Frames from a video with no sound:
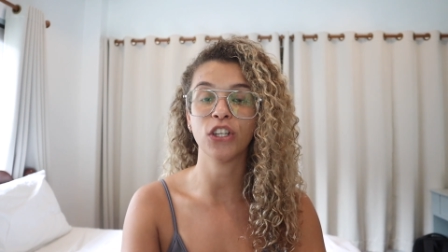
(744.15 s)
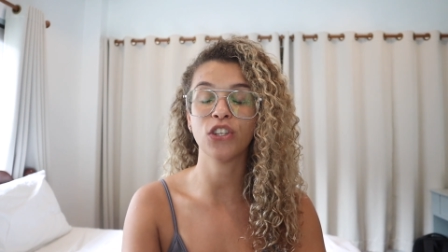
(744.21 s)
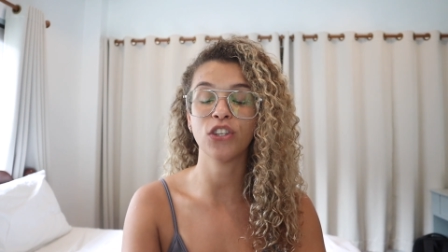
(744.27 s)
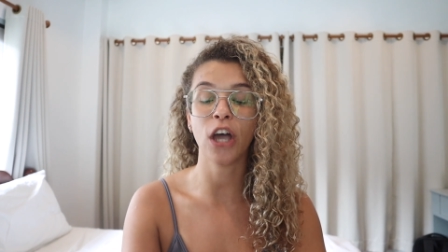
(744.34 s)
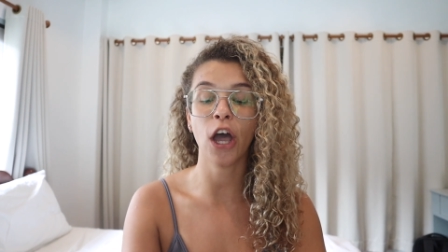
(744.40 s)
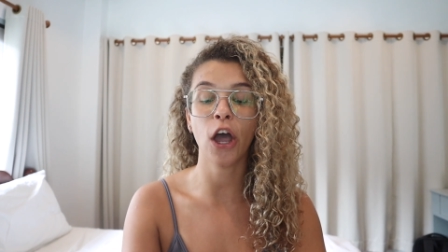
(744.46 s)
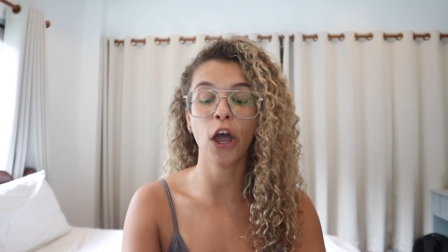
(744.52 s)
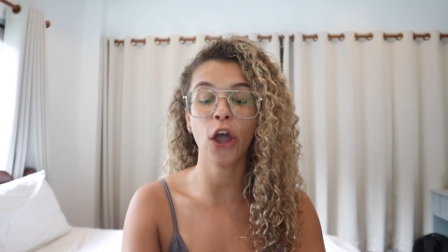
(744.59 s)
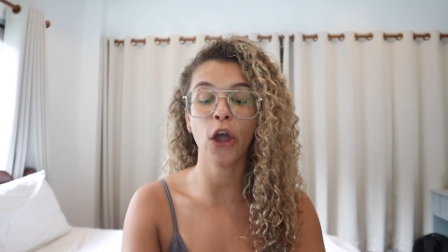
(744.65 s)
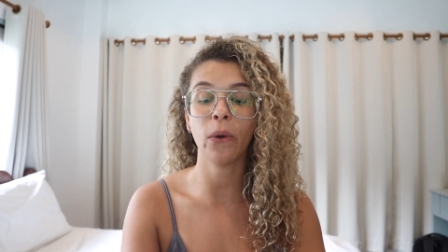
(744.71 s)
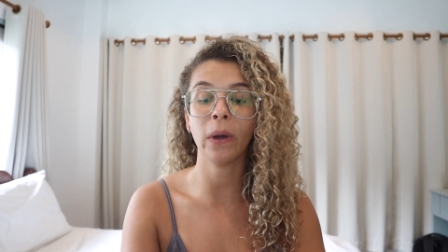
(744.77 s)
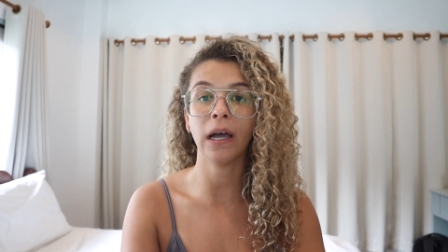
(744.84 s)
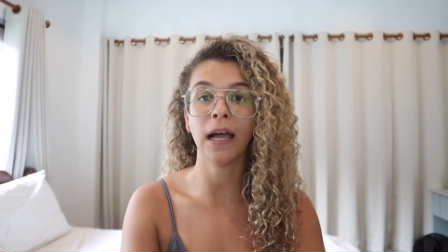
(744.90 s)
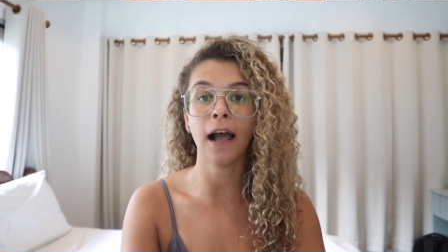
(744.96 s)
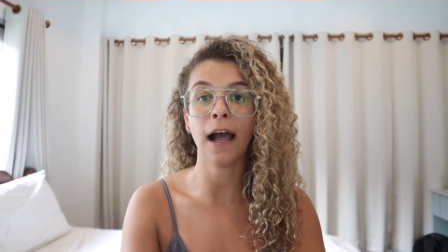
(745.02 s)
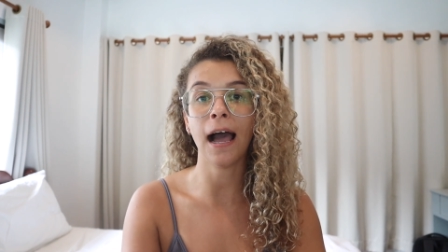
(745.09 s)

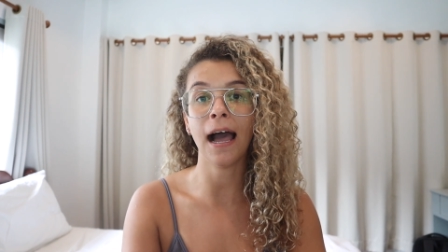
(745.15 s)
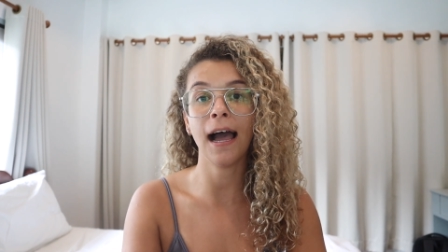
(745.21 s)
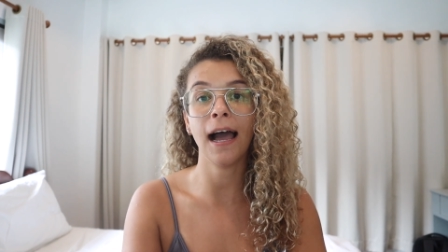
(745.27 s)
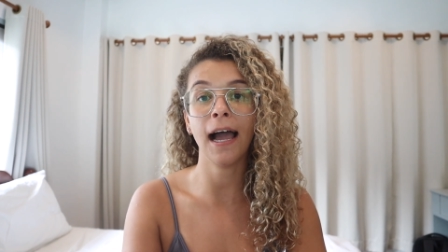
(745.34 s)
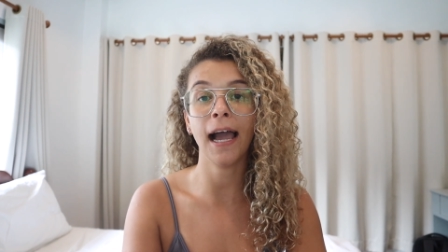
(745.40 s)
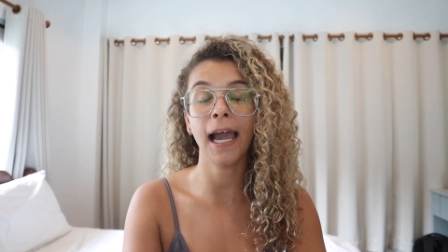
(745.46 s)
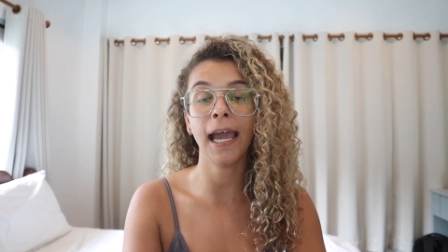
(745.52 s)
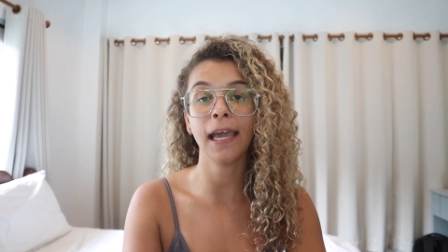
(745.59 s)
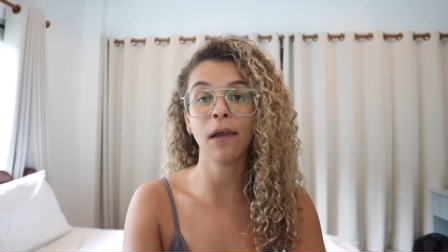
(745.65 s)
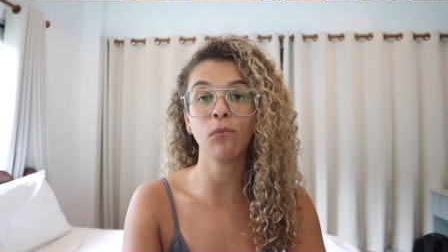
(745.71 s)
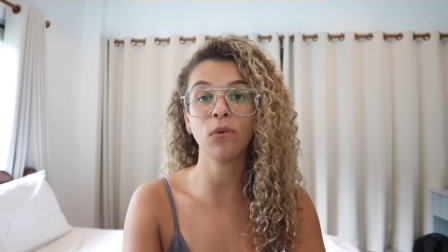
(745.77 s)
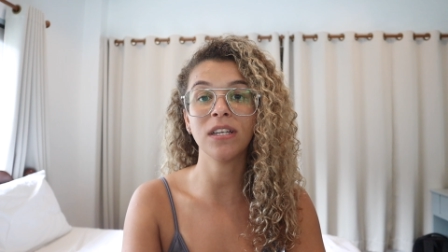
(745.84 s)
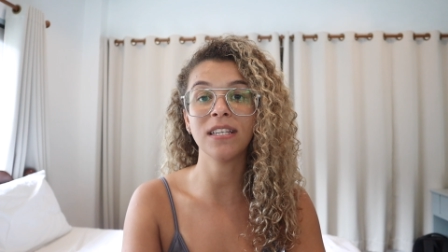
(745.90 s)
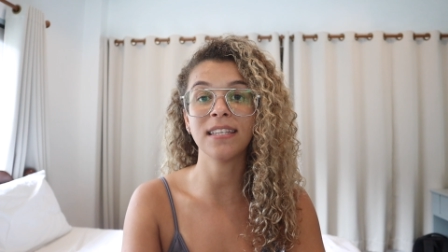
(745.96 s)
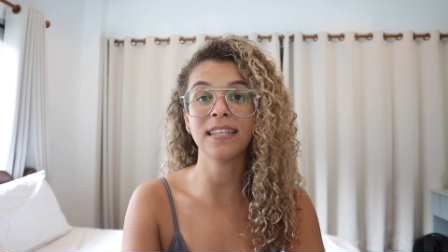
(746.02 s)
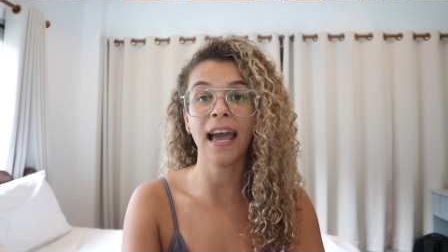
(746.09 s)
So I
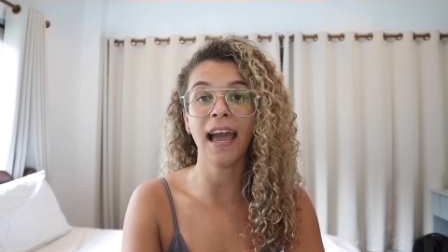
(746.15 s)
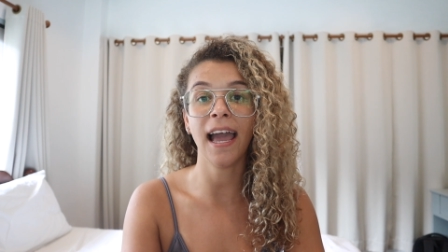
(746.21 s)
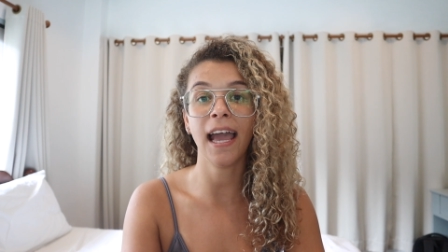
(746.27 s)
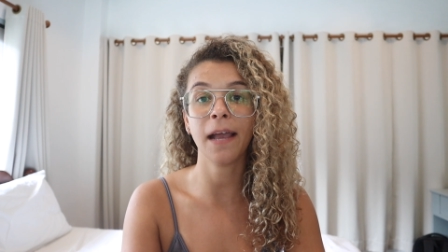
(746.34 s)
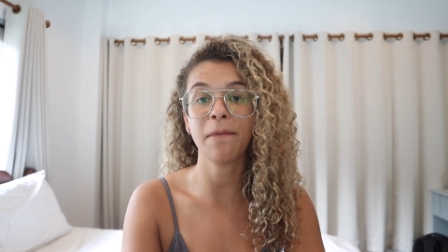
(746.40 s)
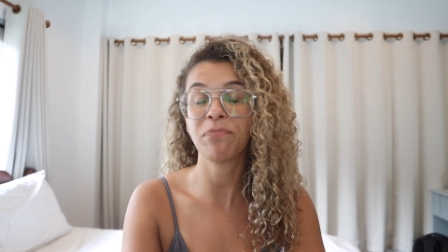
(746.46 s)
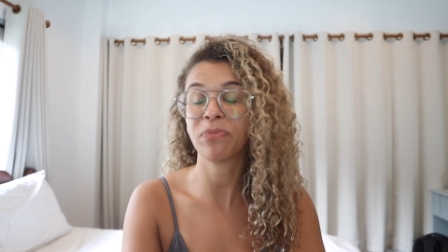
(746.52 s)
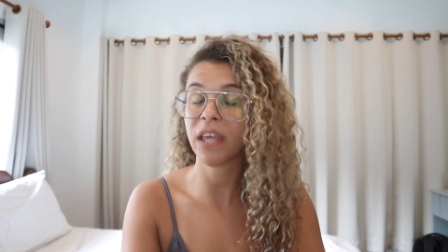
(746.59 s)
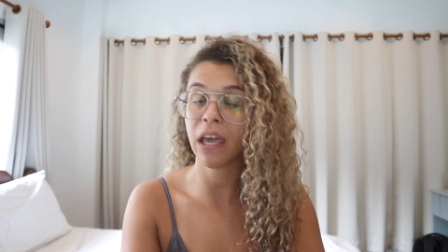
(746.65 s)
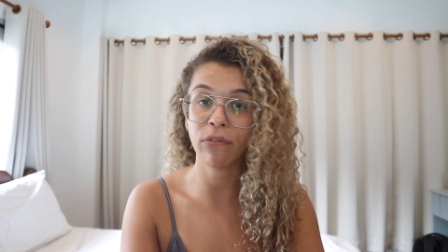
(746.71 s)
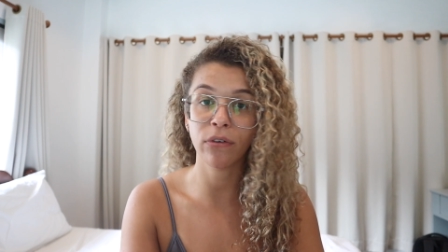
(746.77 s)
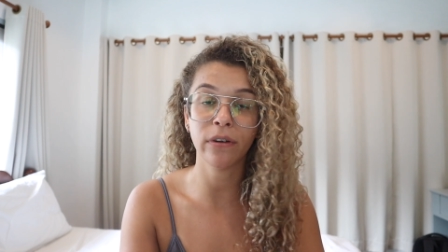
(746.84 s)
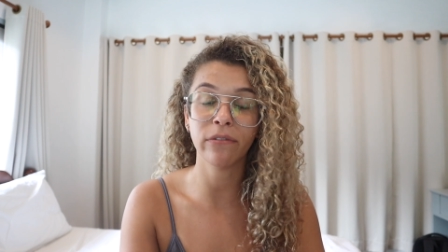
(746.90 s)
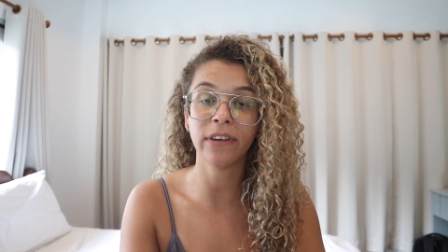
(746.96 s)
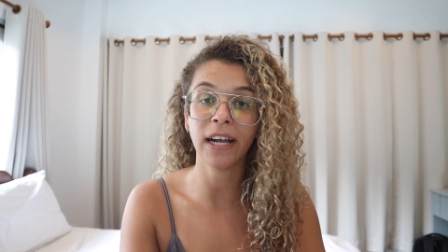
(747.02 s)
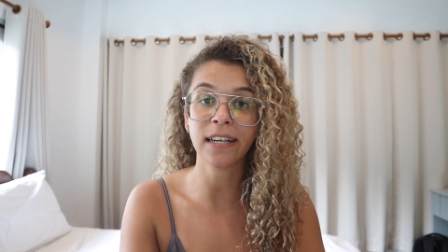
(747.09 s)
would say, if
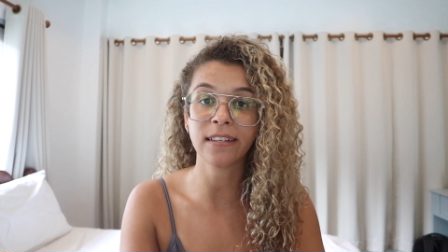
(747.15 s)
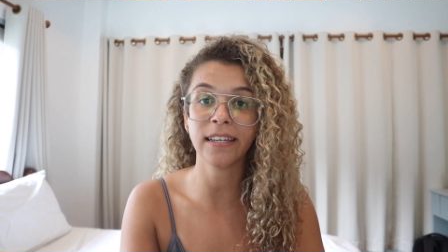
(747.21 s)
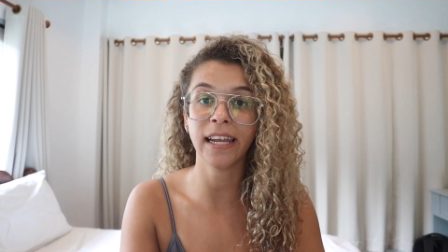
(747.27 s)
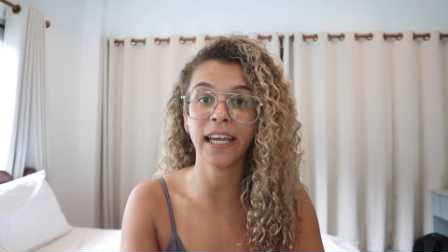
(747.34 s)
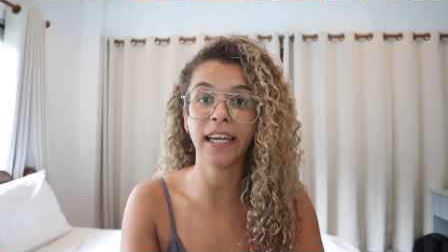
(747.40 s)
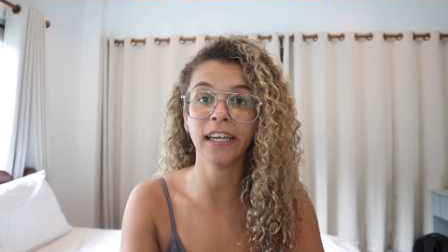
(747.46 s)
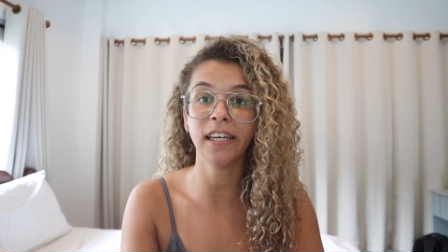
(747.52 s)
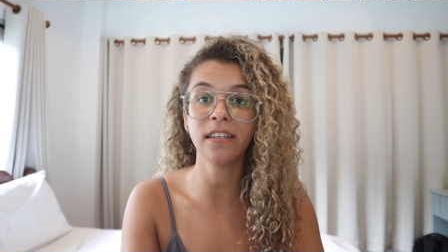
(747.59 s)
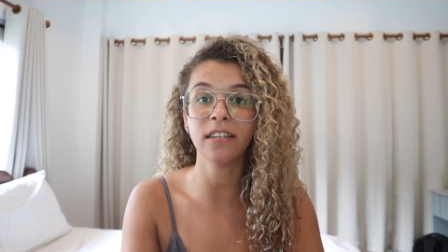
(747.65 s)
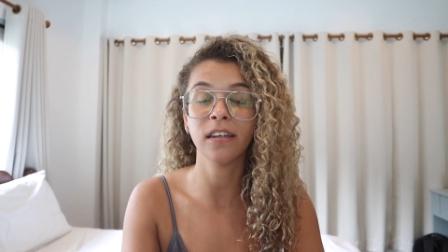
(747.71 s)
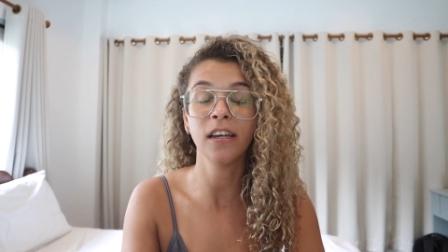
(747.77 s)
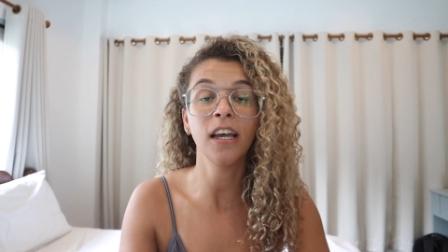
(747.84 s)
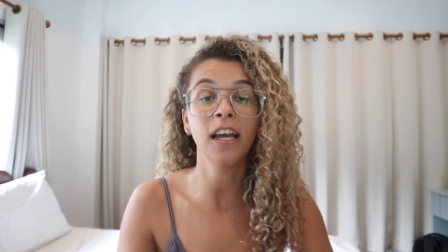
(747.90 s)
you're unvaccinated,